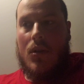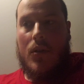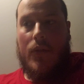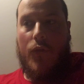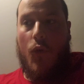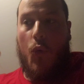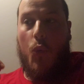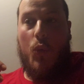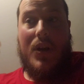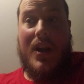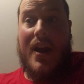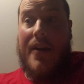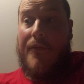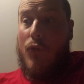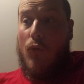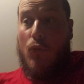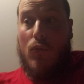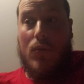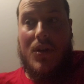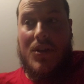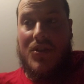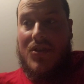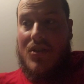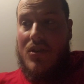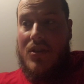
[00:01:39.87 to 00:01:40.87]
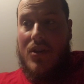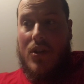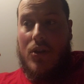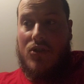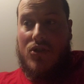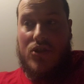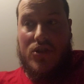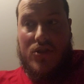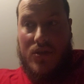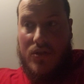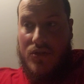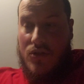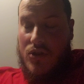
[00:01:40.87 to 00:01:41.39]
For whatever reason, their
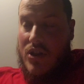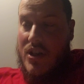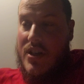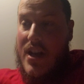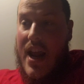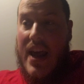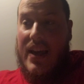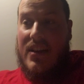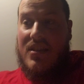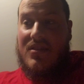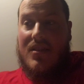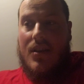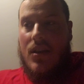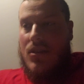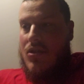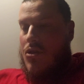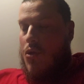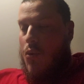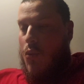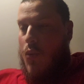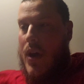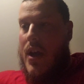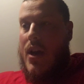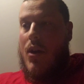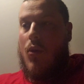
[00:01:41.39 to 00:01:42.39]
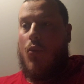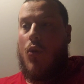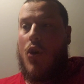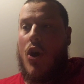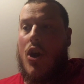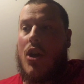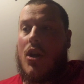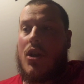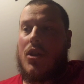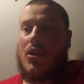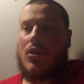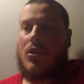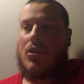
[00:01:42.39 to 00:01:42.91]
genetics, that's the way it
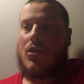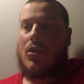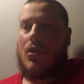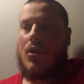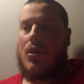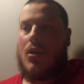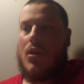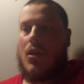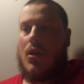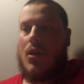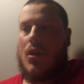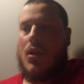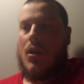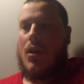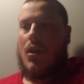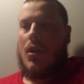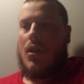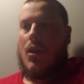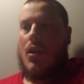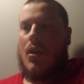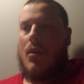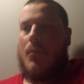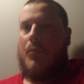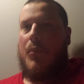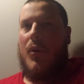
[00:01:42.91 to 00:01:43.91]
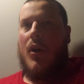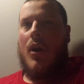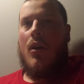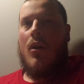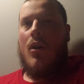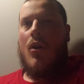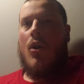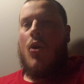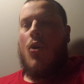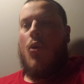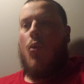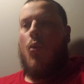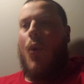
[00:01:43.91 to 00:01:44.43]
works. But
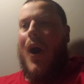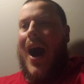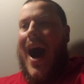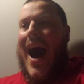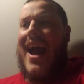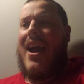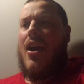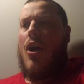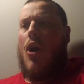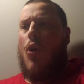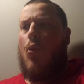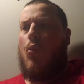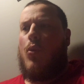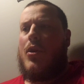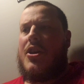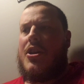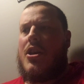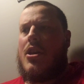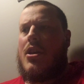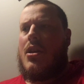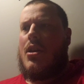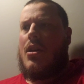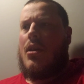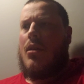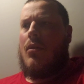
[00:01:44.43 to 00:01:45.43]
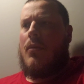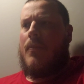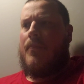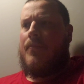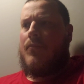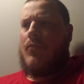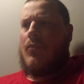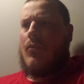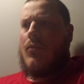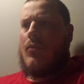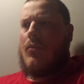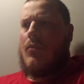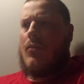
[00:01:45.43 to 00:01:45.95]
why are we
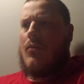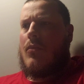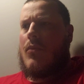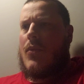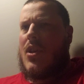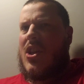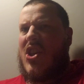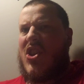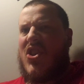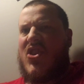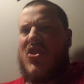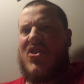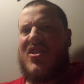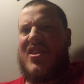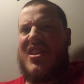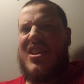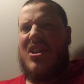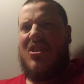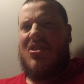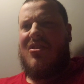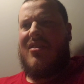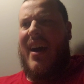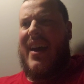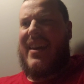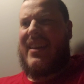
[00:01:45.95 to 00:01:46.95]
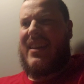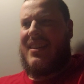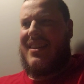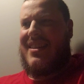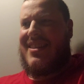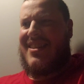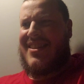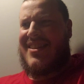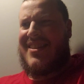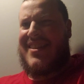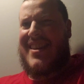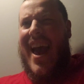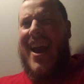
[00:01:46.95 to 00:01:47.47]
still like
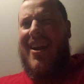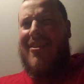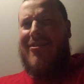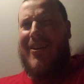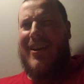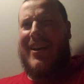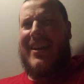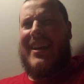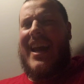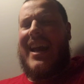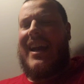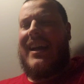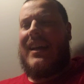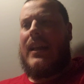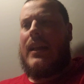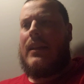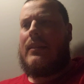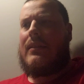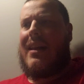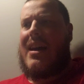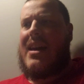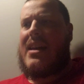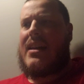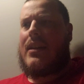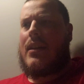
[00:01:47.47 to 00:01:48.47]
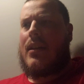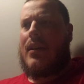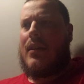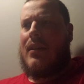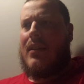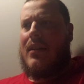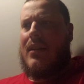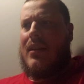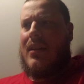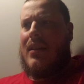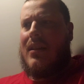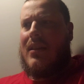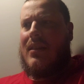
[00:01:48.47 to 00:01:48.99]
segregating like
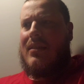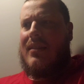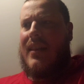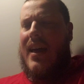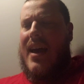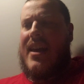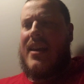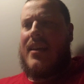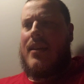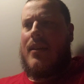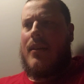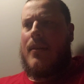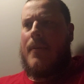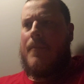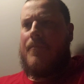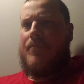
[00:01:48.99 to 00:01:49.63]
like